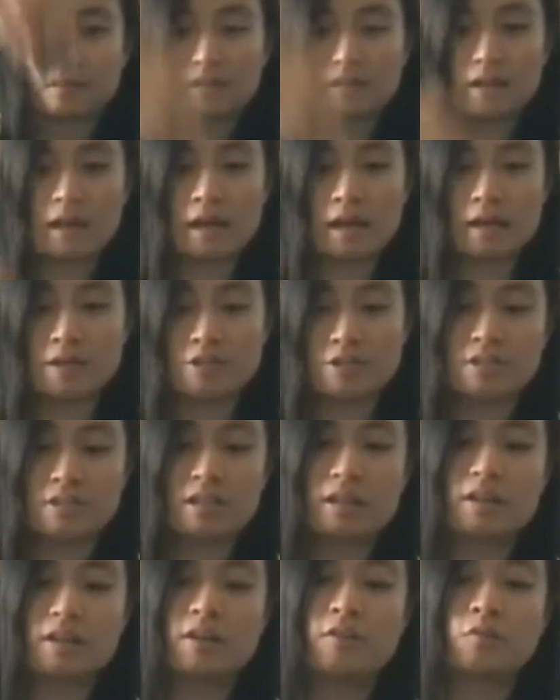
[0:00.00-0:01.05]
and just
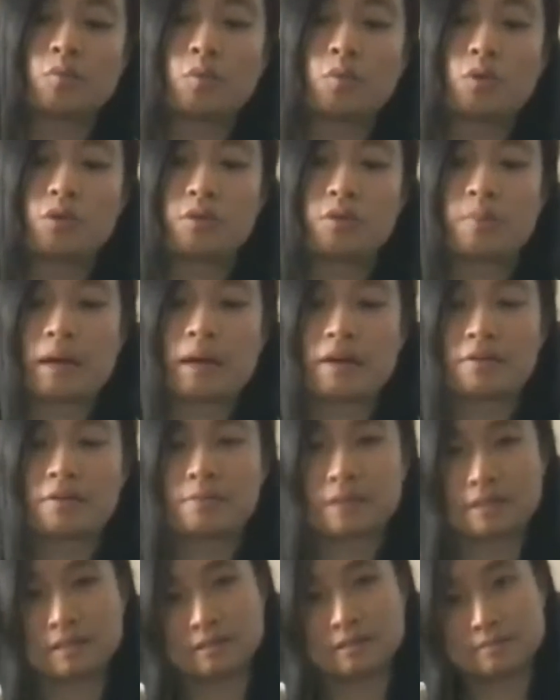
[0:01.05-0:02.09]
kind of roll around
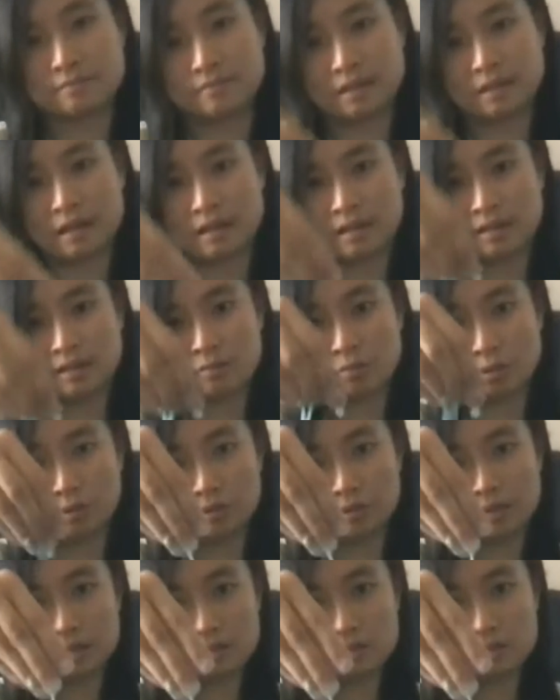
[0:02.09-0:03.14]
with it. I can
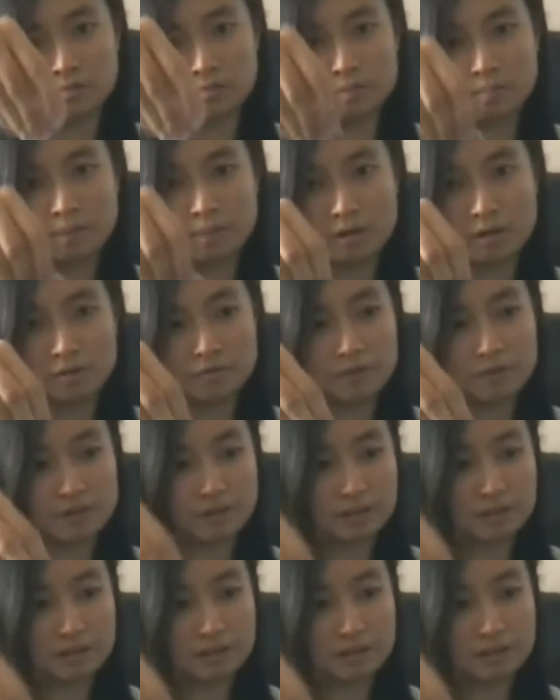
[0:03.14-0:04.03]
roll it into a ball fairly